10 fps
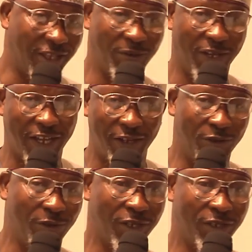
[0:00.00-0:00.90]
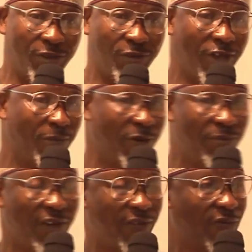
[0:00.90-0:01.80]
thing we can do is to keep on
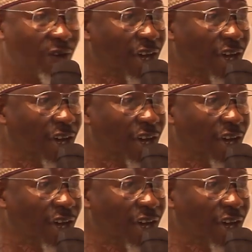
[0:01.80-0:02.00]
praying for